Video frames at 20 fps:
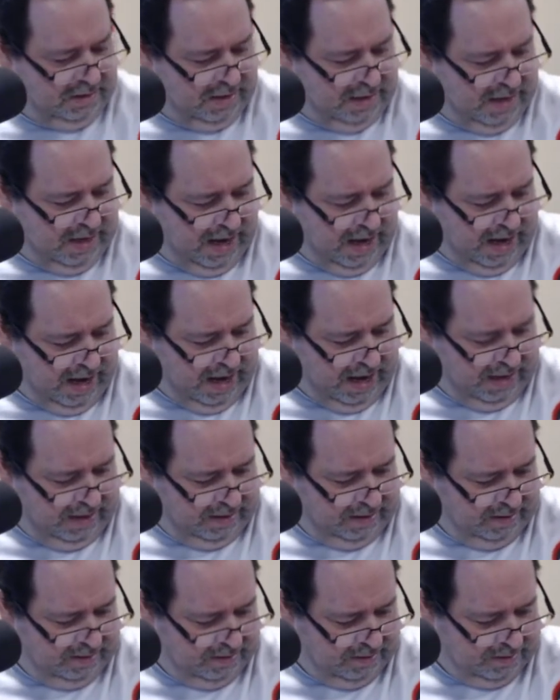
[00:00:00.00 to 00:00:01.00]

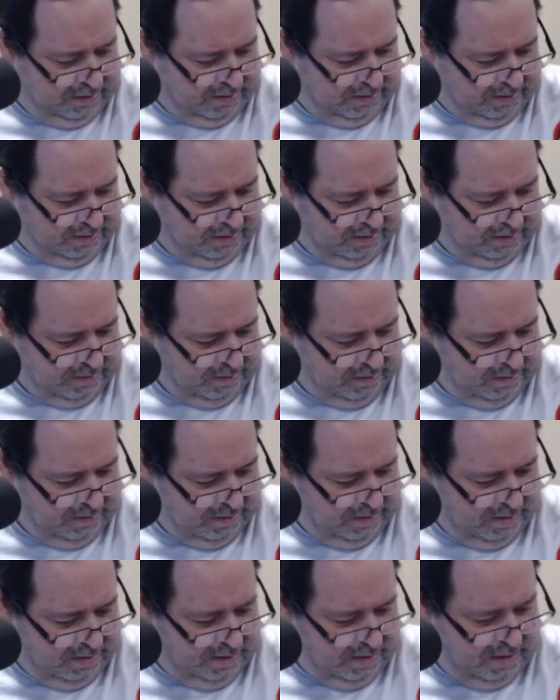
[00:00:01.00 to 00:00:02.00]
And
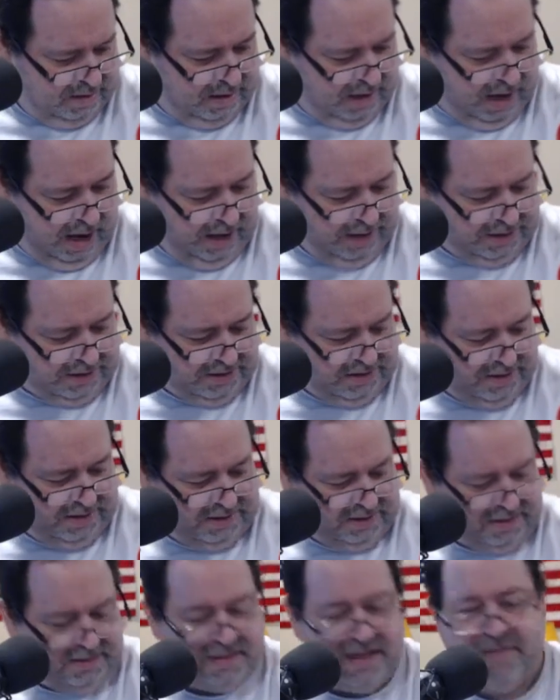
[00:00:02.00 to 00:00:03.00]
cottage cheese
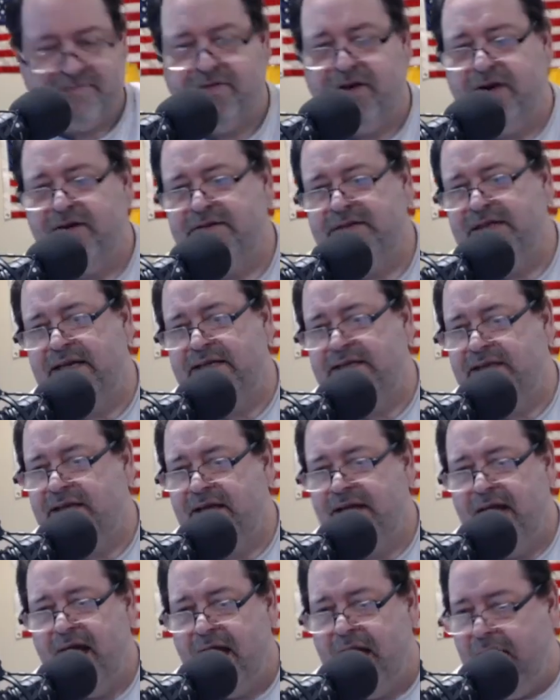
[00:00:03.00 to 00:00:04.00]
and sunflower seeds.
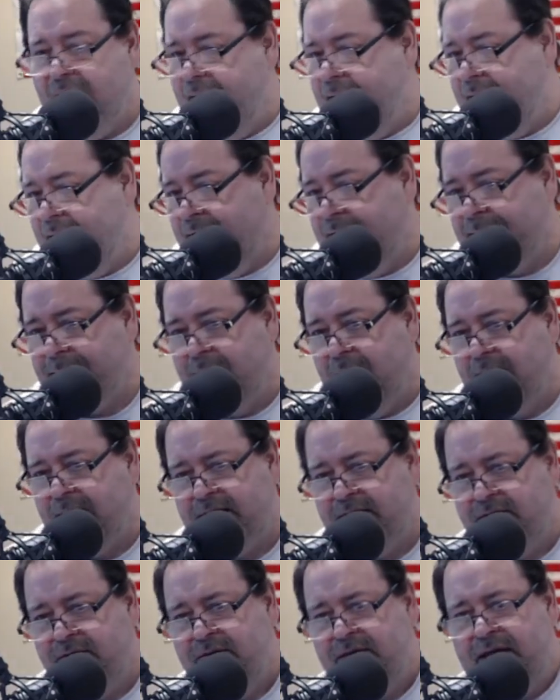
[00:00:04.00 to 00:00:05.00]
I
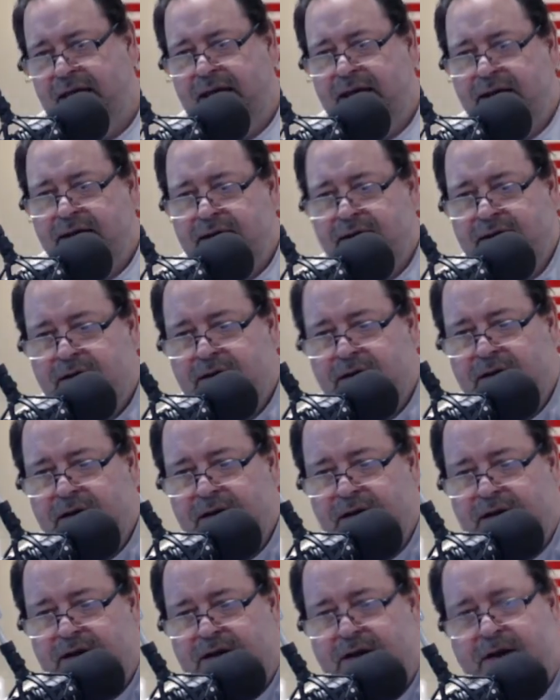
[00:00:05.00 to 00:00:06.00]
can do that.
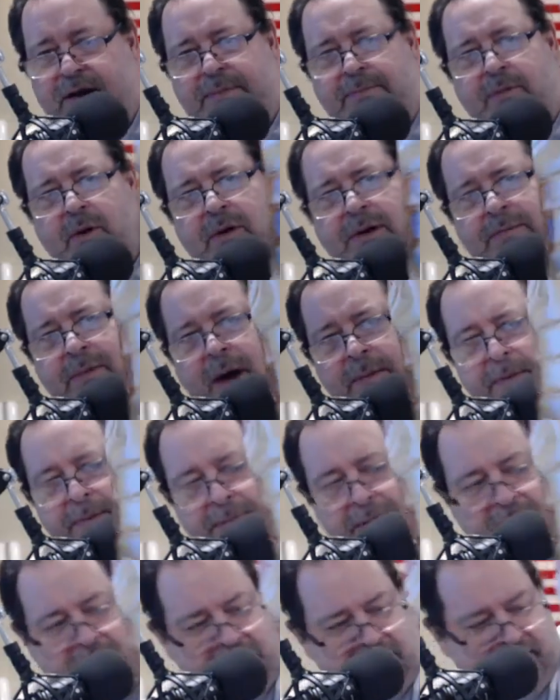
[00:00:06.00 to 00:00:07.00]
Good morning, Mama
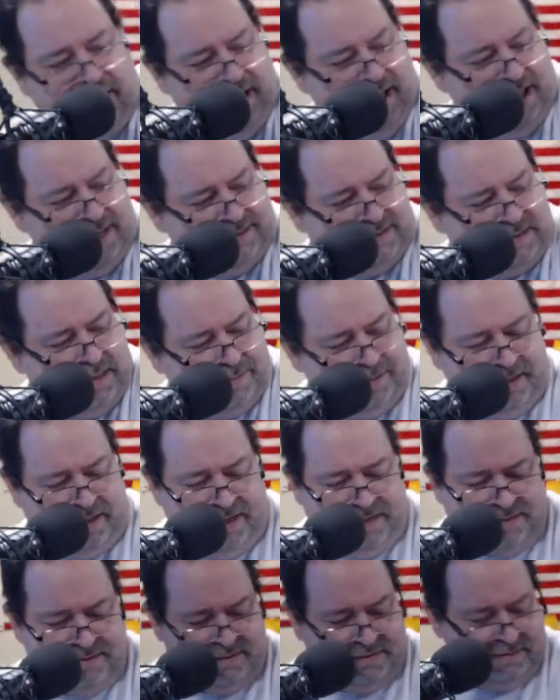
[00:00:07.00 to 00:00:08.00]
Baker. And some of
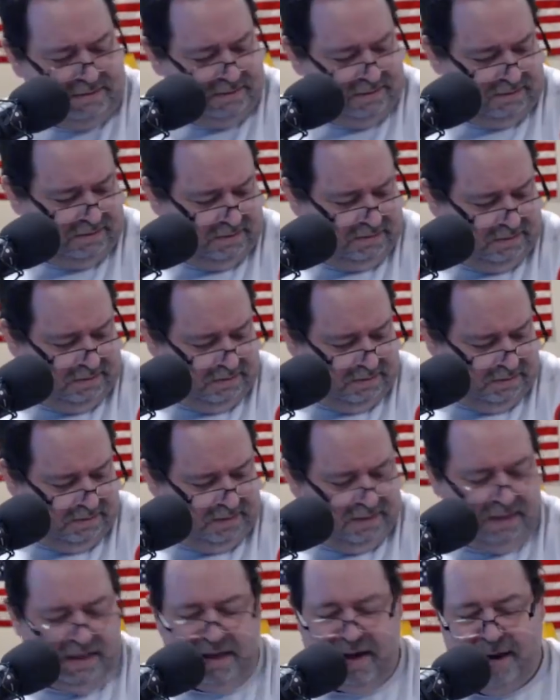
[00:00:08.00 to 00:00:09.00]
this.
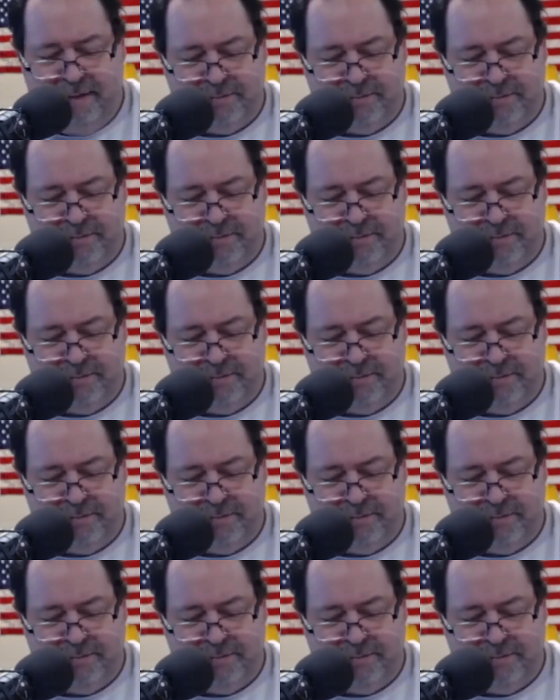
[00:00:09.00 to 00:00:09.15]
And I'm